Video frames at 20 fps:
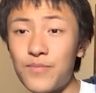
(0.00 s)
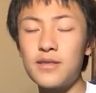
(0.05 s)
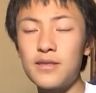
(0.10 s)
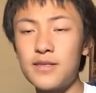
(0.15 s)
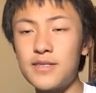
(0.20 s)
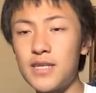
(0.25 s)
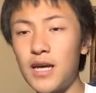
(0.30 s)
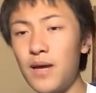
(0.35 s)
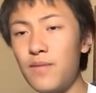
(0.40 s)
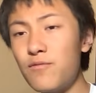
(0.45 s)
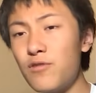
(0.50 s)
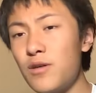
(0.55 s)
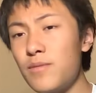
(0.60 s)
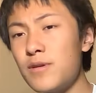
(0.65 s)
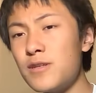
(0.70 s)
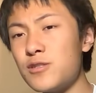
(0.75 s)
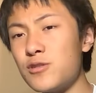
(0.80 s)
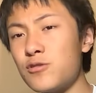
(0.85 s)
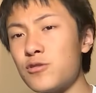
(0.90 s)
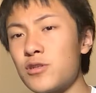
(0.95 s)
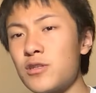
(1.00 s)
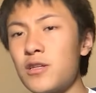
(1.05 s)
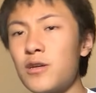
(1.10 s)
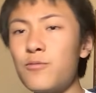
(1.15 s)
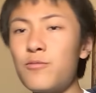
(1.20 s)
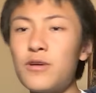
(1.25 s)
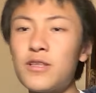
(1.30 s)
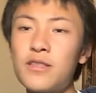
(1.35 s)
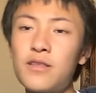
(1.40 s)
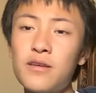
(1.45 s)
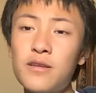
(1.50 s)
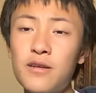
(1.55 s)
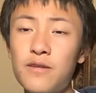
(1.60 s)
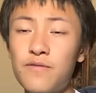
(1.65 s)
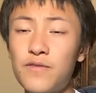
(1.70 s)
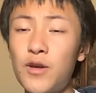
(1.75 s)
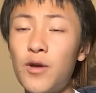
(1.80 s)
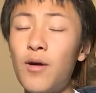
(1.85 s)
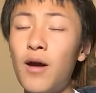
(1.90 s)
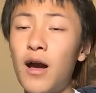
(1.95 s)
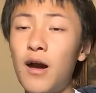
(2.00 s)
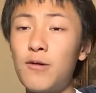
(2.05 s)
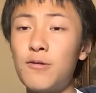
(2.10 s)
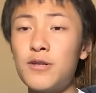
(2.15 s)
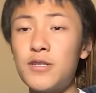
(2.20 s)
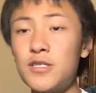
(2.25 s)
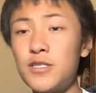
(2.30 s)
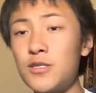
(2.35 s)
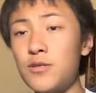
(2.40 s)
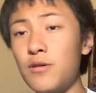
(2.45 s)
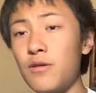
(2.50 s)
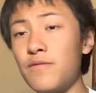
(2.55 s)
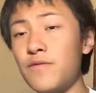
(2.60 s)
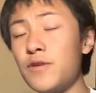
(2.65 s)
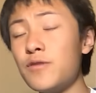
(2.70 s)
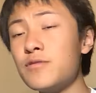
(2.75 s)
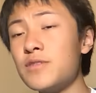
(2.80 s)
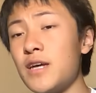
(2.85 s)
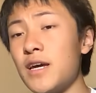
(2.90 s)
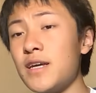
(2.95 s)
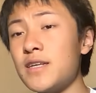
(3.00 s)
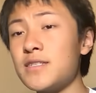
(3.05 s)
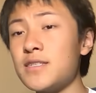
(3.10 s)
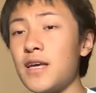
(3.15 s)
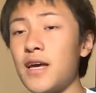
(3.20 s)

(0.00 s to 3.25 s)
The time frame is usually within a few hours to a few days,